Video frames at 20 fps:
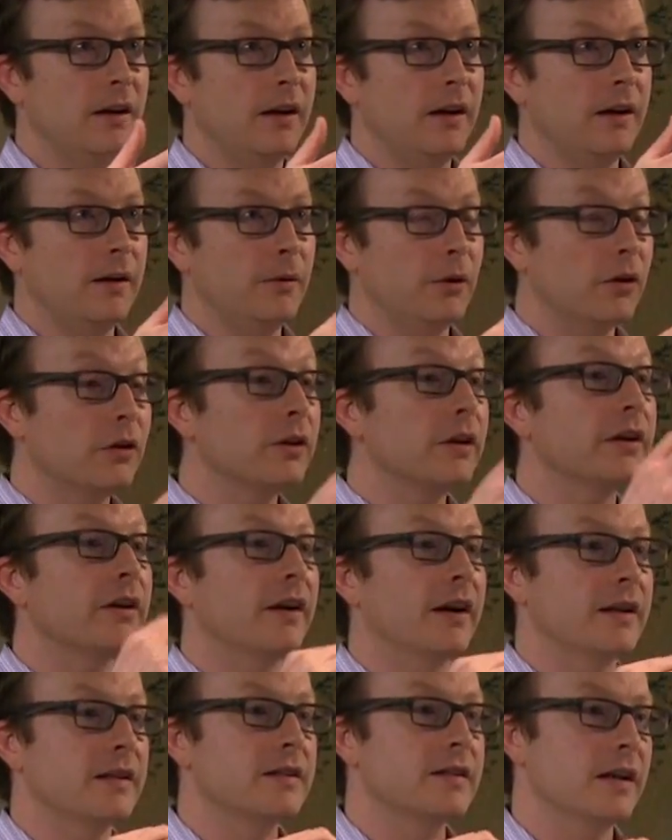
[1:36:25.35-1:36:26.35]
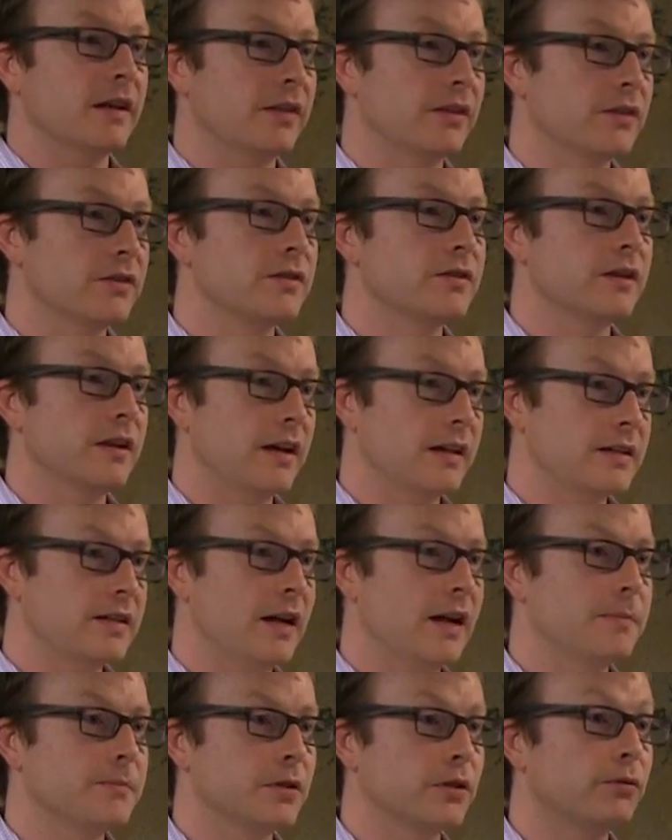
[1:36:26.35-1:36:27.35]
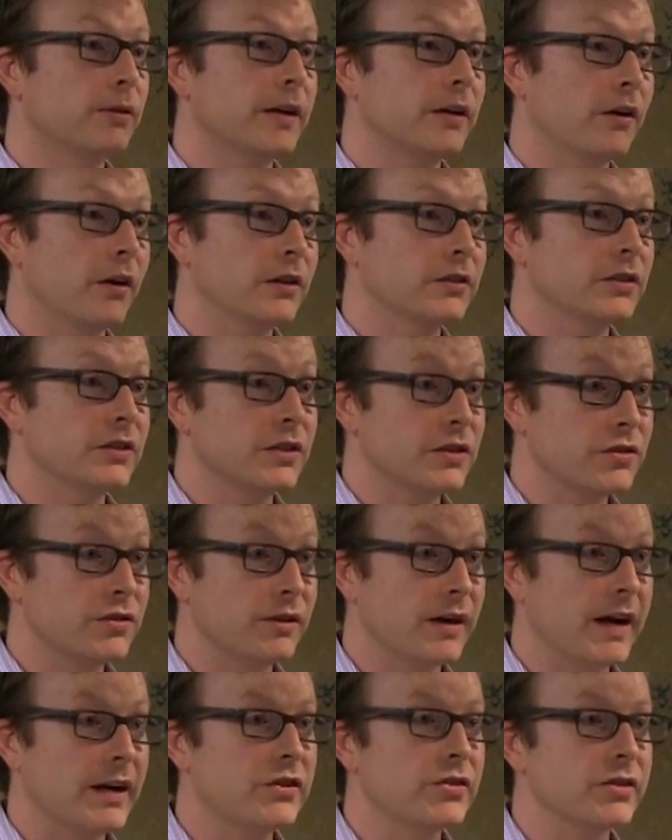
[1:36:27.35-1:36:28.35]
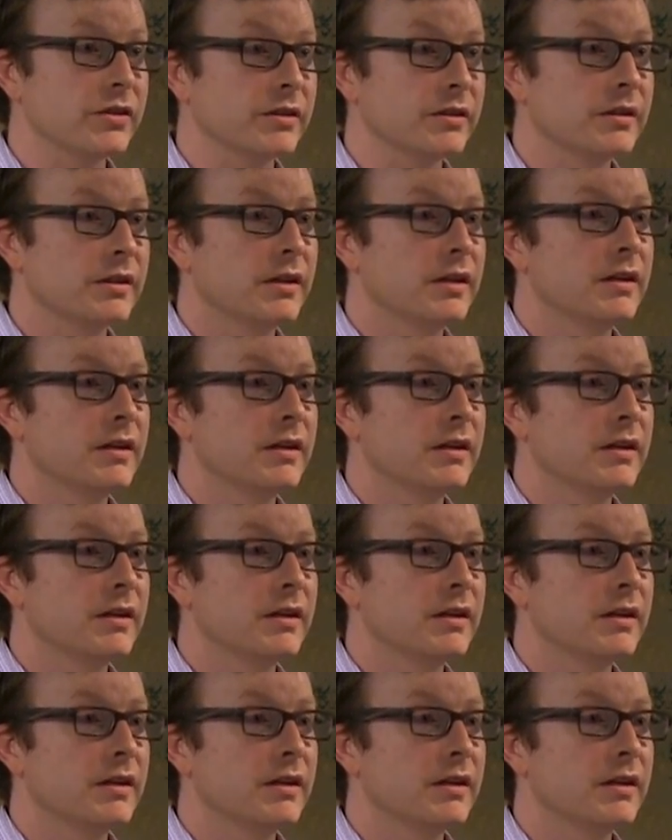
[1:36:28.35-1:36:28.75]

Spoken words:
earlier I had said there's at times a great art to distraction.